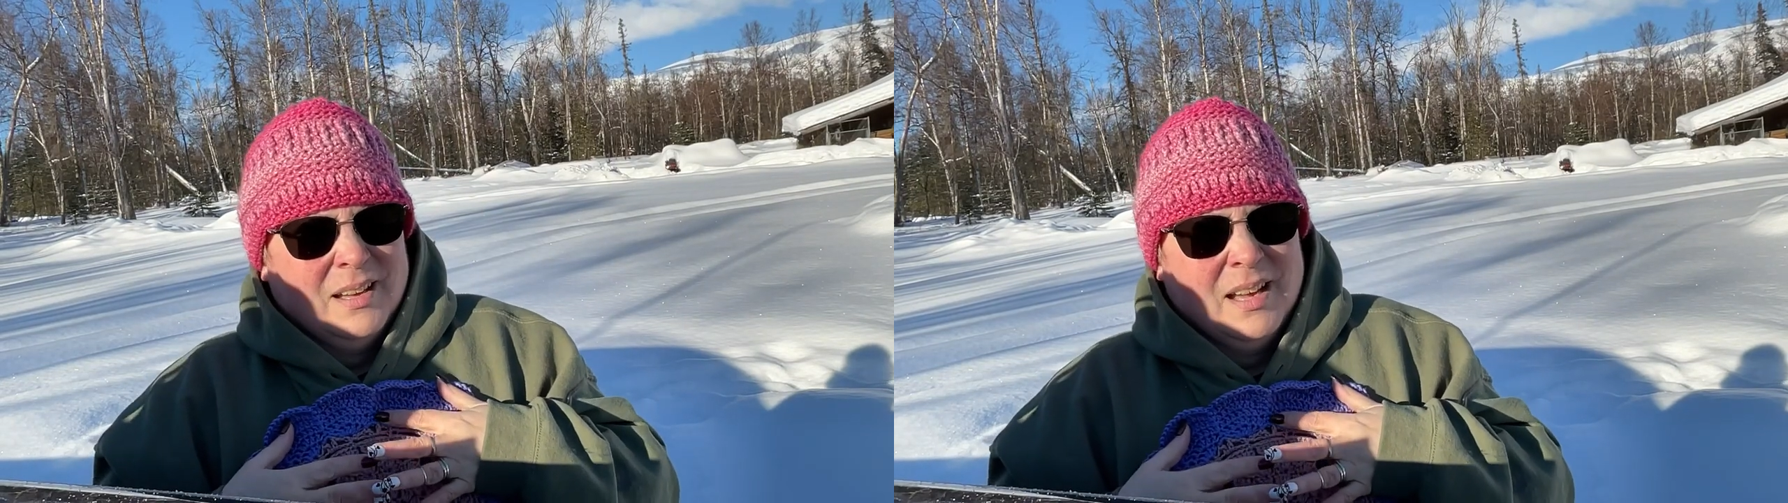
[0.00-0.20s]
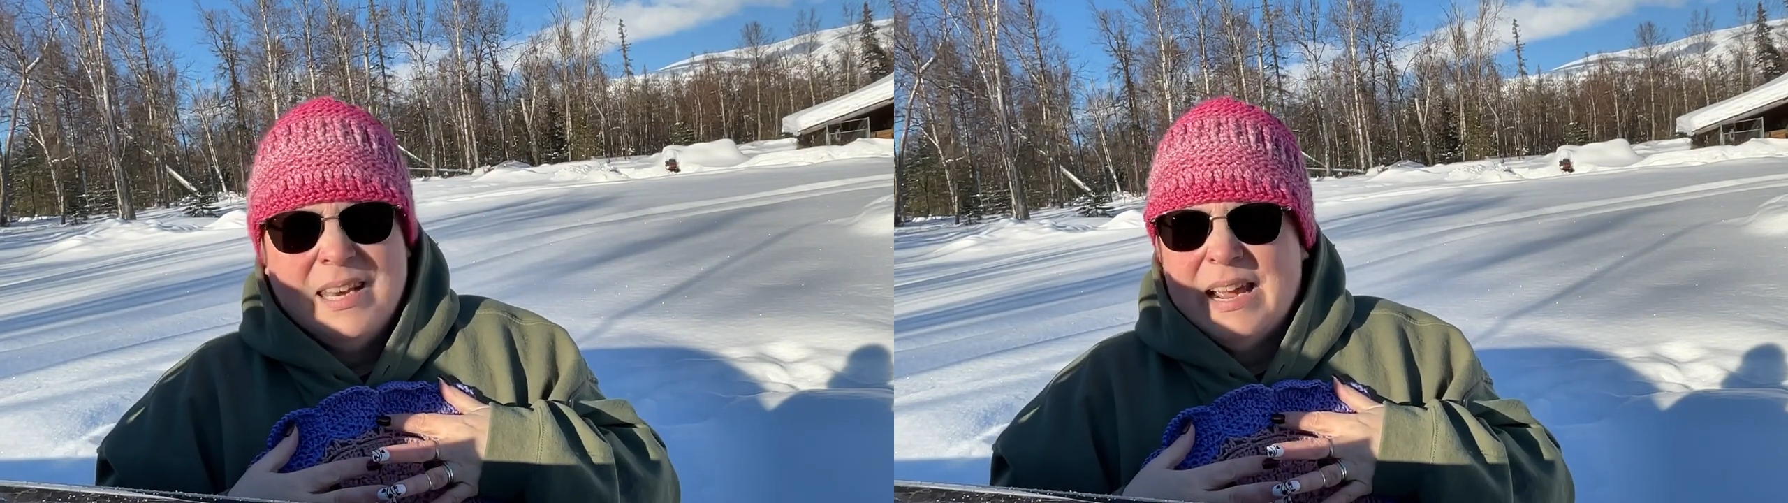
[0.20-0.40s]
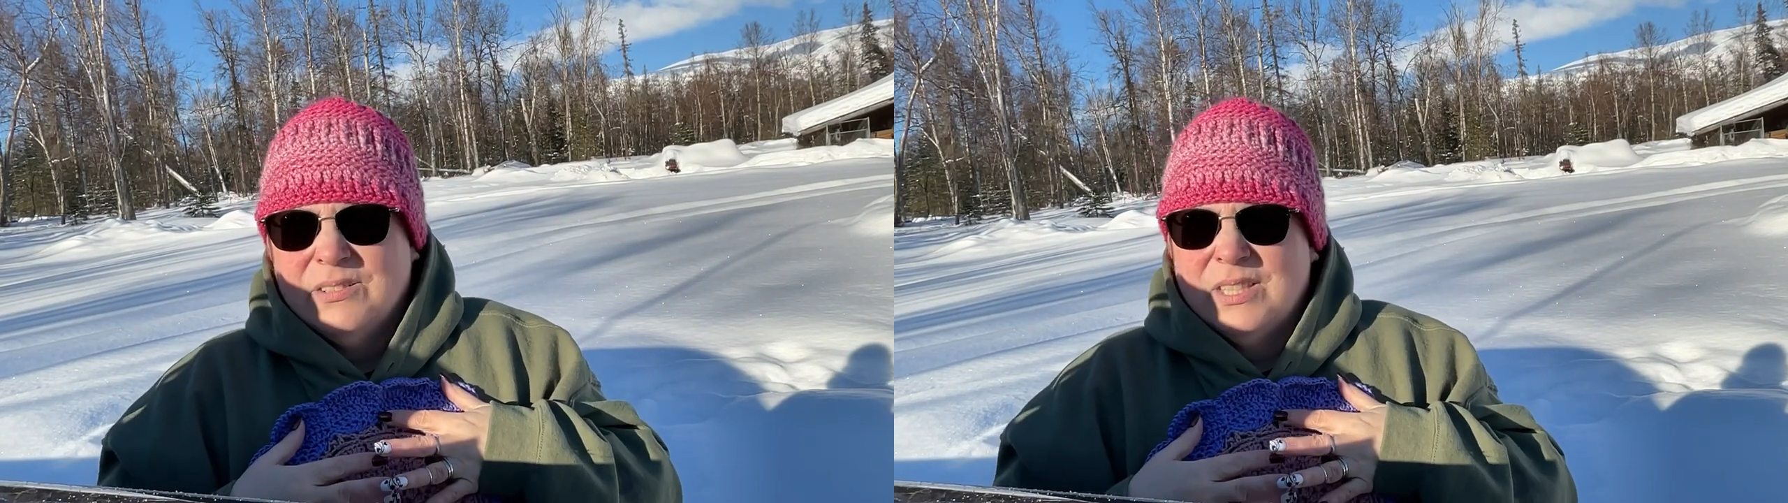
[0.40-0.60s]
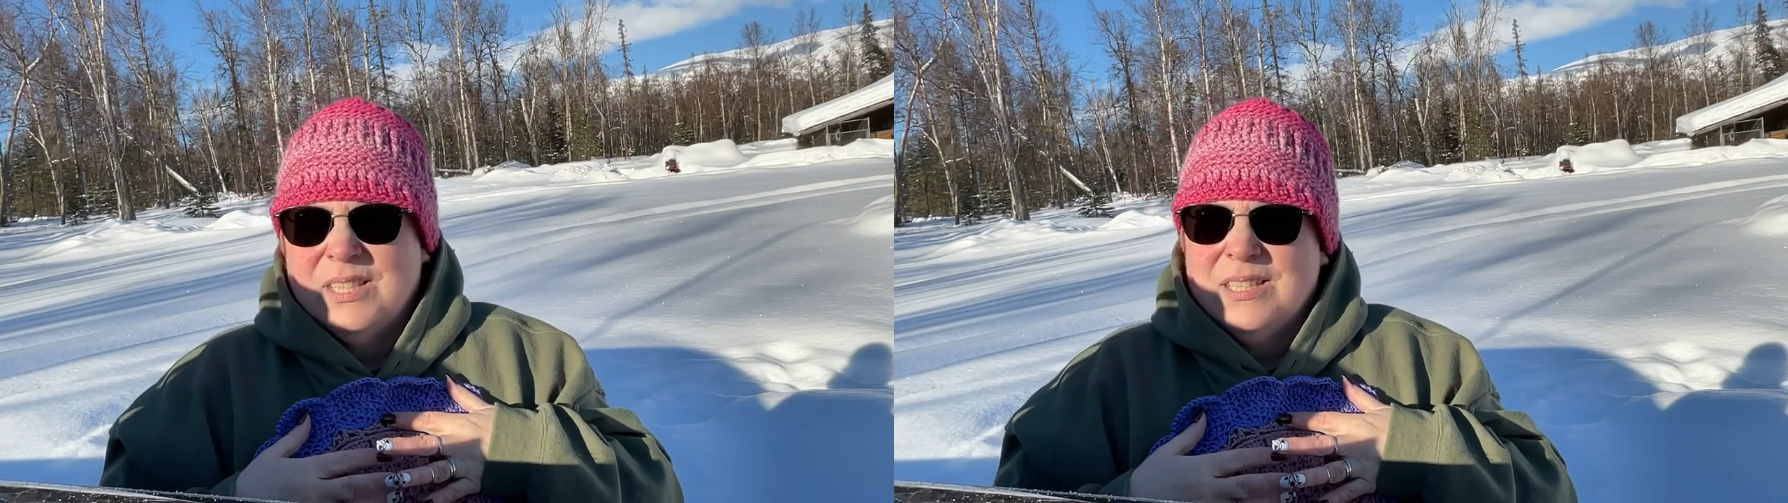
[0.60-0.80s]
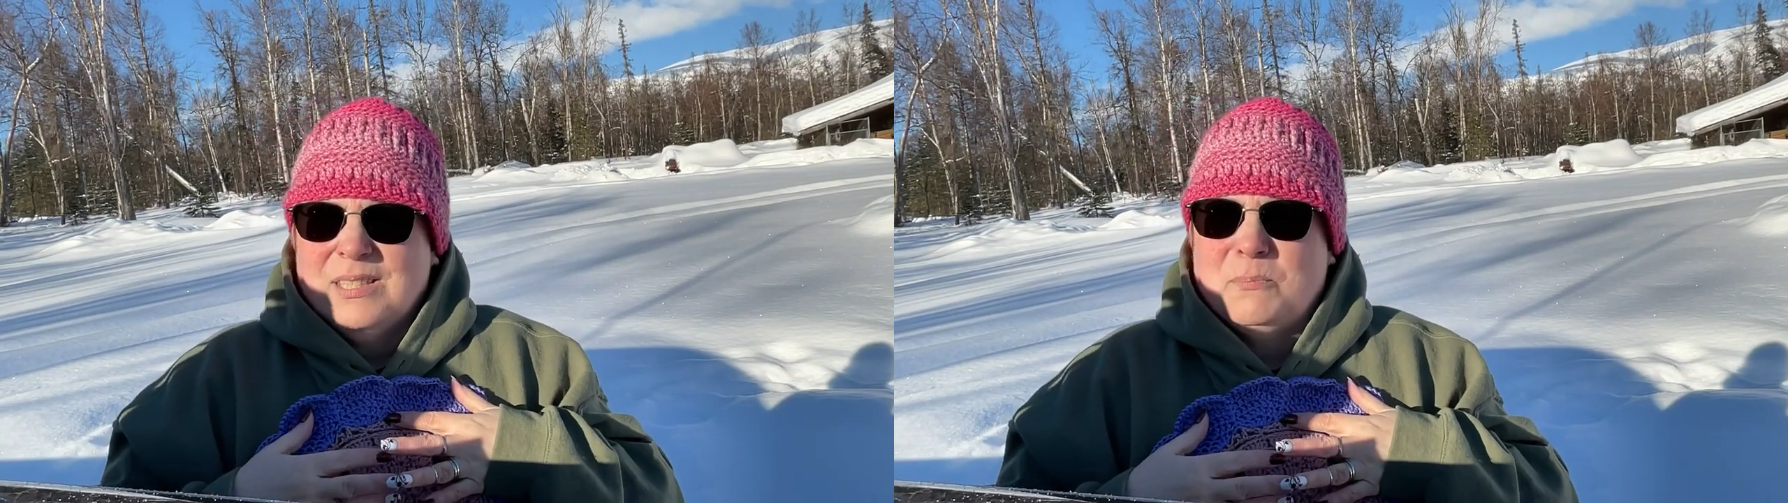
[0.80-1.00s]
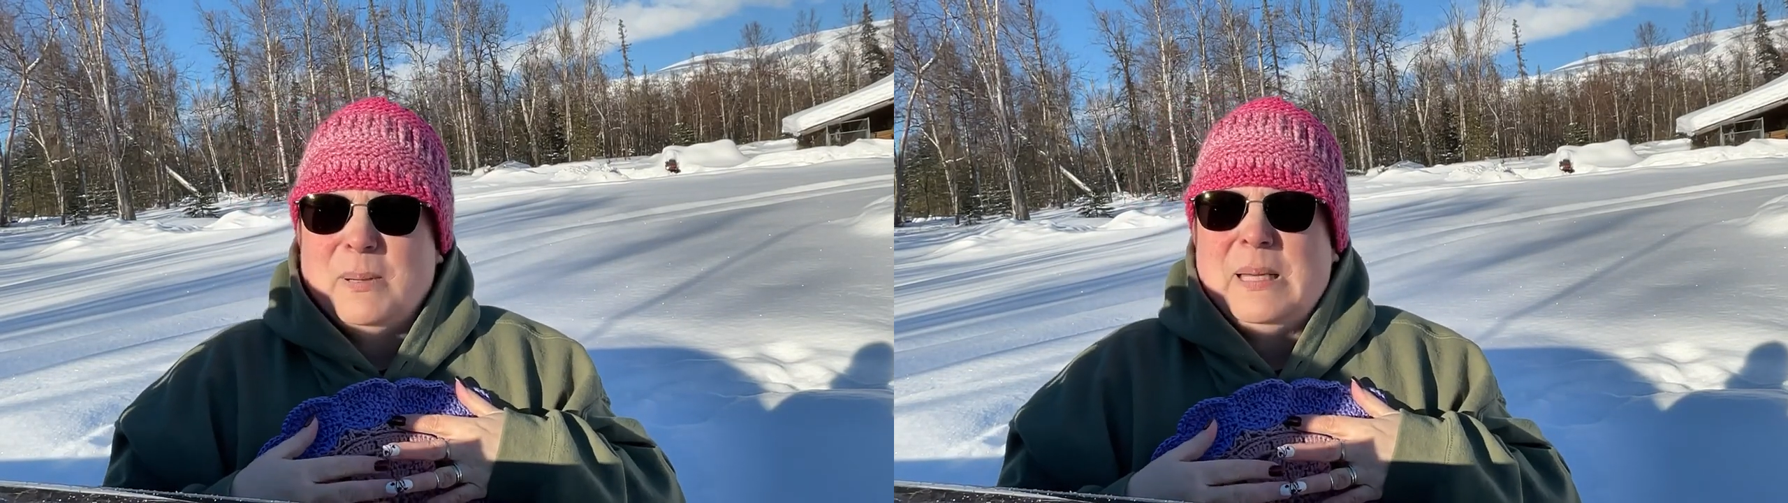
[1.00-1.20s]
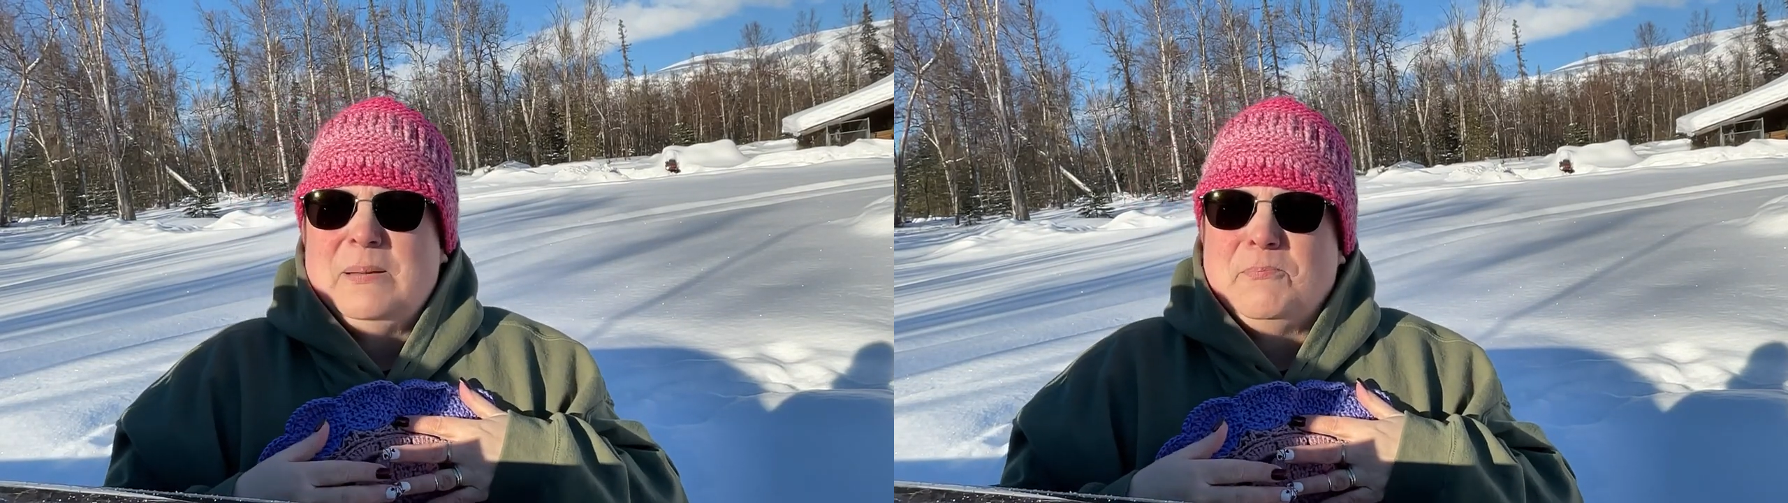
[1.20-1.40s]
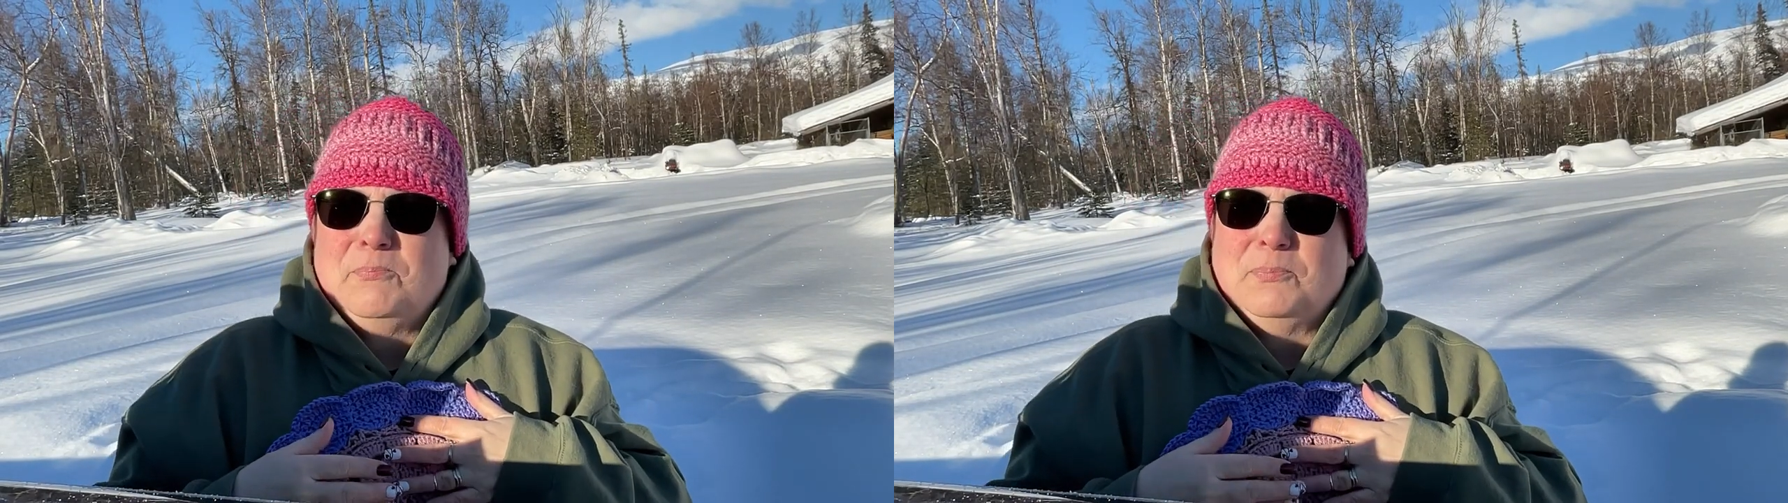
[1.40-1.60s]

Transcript: announce this, but